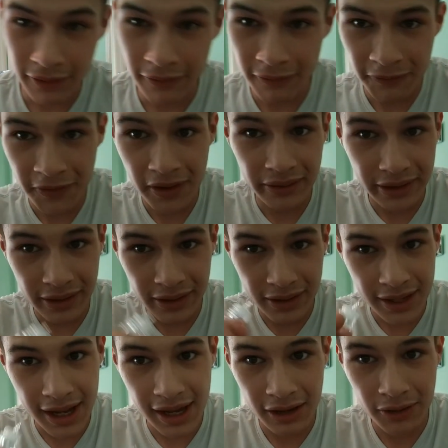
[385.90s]
even filling the
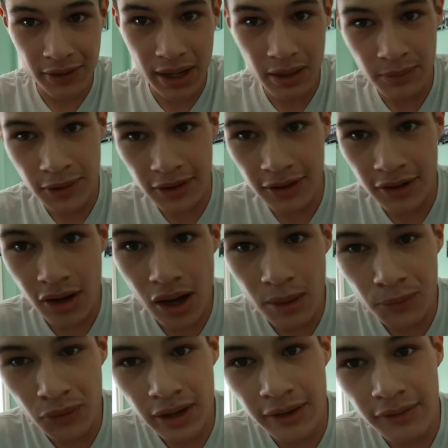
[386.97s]
tank right up to the
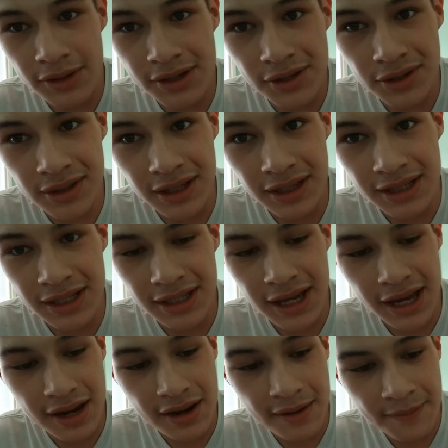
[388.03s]
top when I was using the
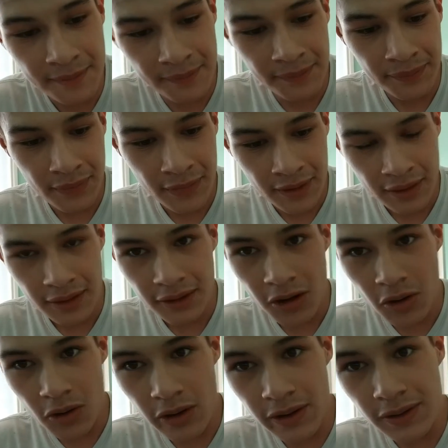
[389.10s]
T10
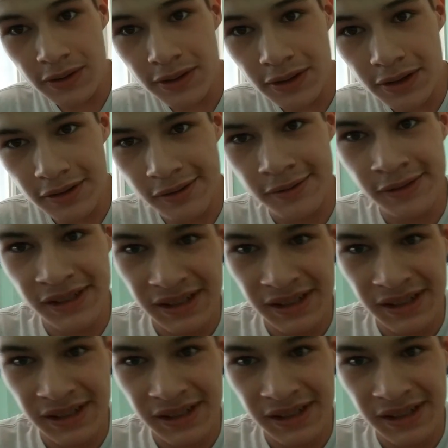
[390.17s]
coils, so